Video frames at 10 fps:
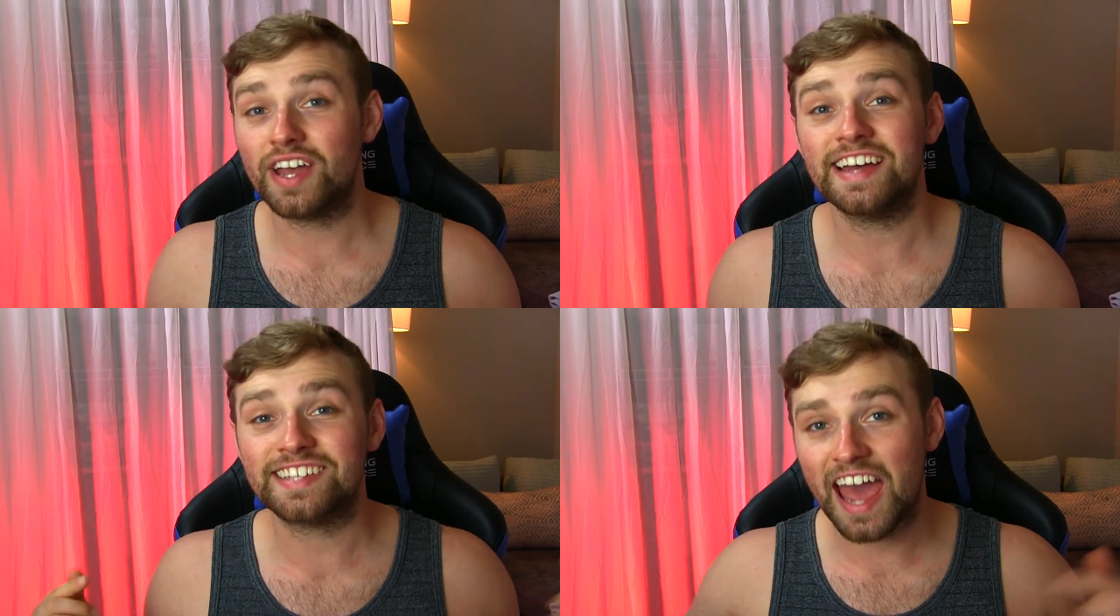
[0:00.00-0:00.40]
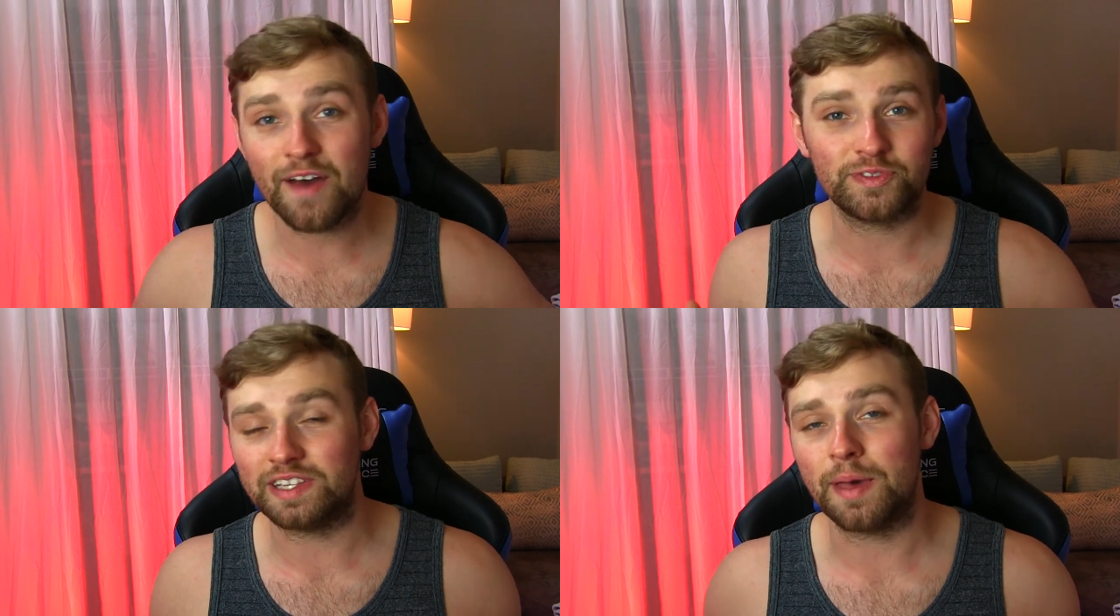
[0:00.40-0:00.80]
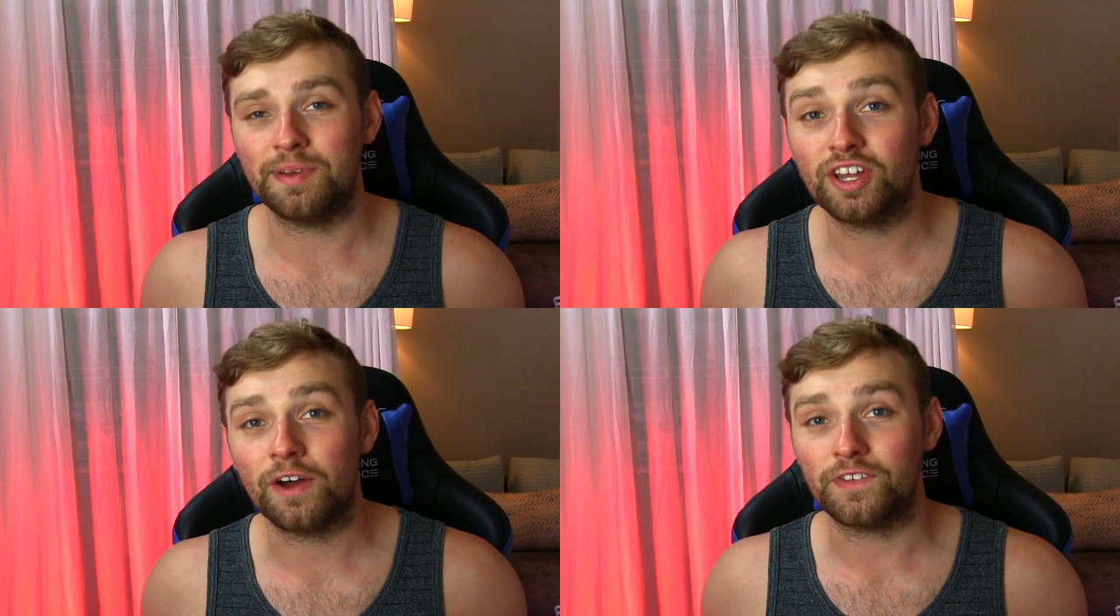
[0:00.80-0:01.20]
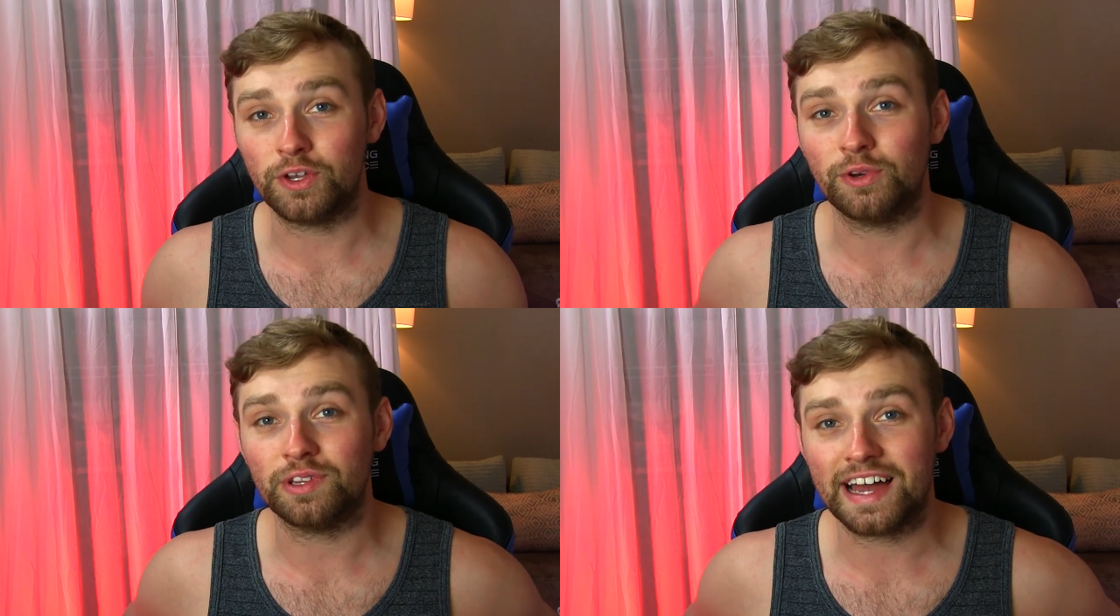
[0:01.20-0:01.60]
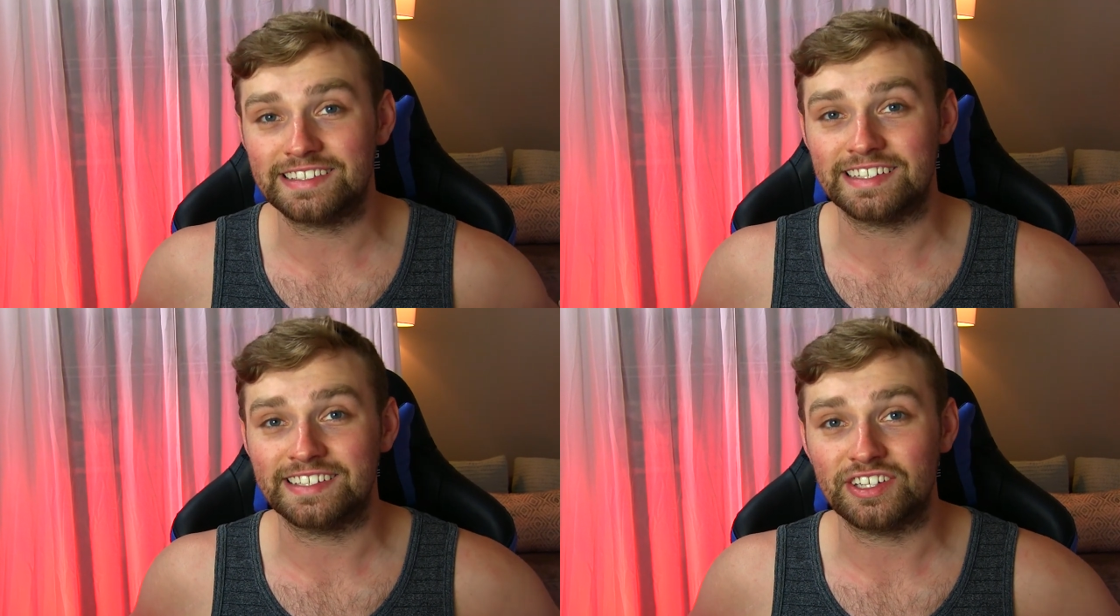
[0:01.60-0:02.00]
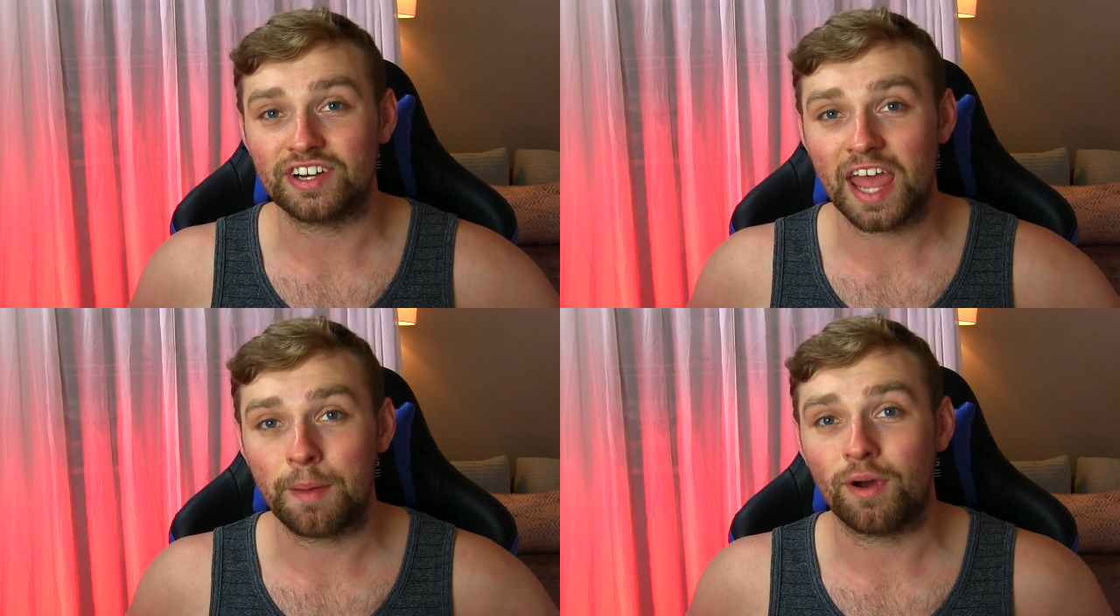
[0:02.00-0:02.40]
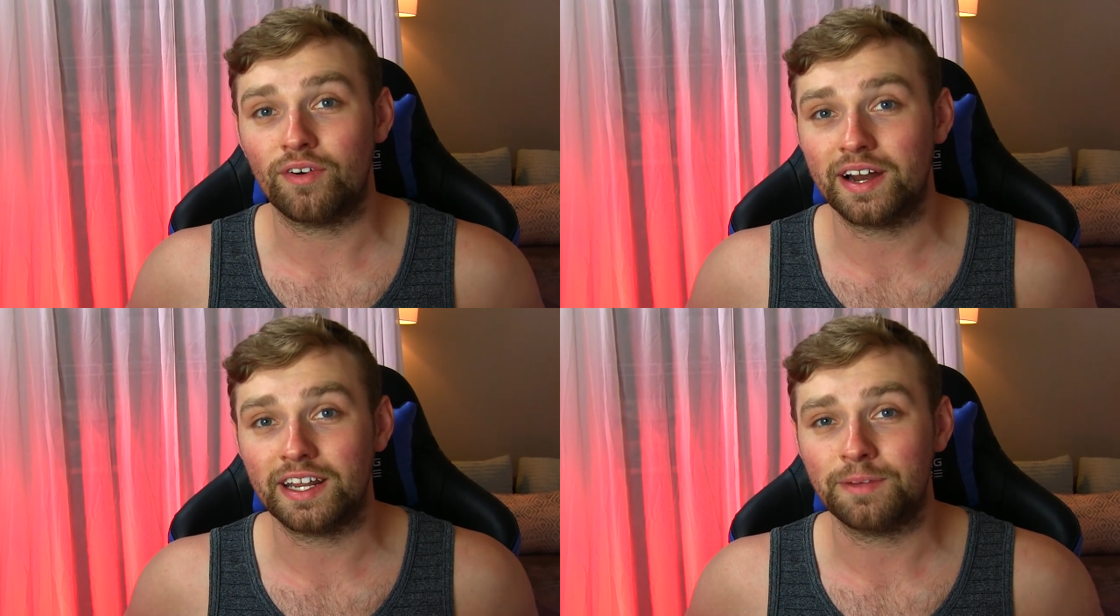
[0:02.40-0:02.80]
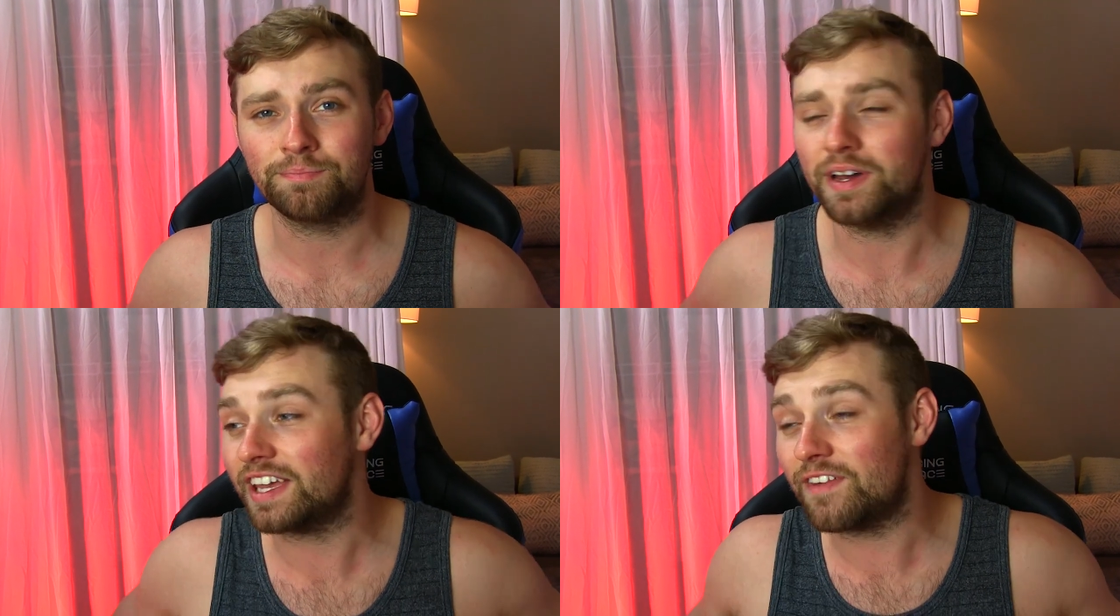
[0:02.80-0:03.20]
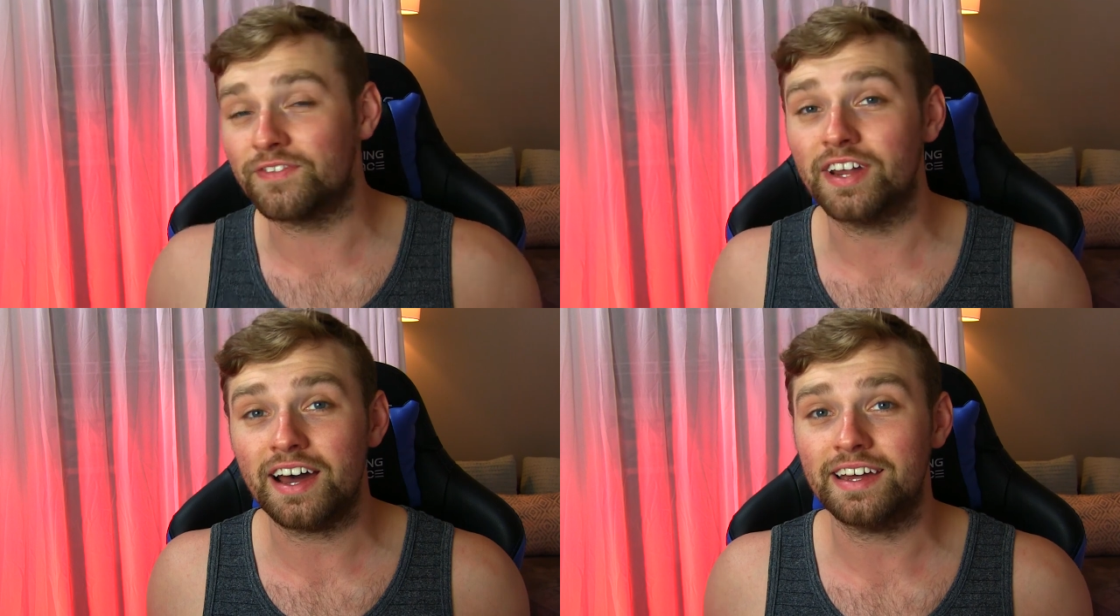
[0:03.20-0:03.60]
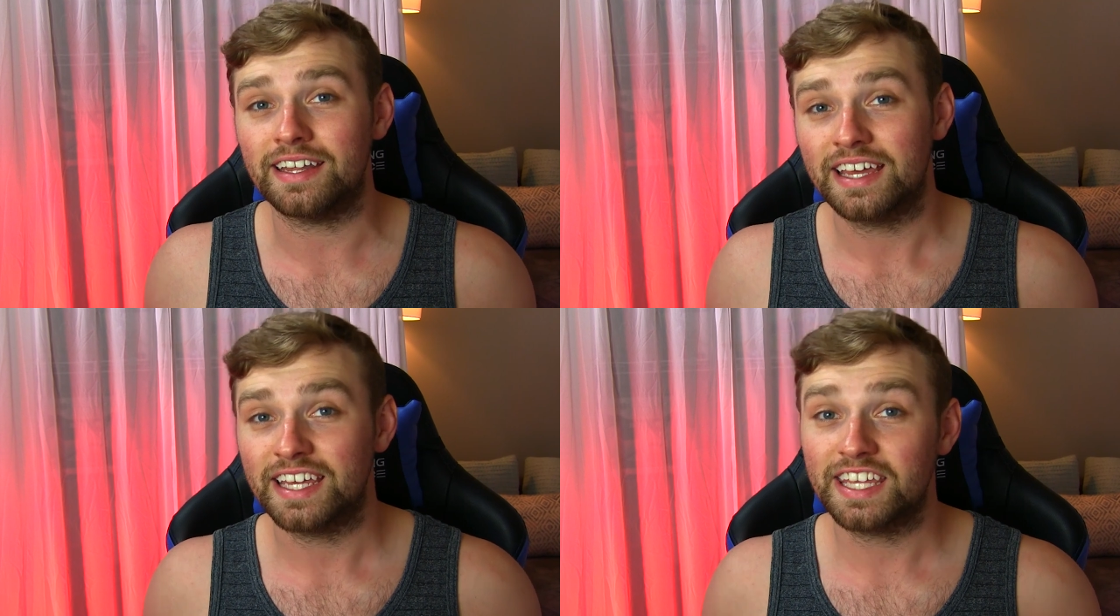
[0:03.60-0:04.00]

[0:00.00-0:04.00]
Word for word: You guys have to let me know if you utilize this in your game already, but if not,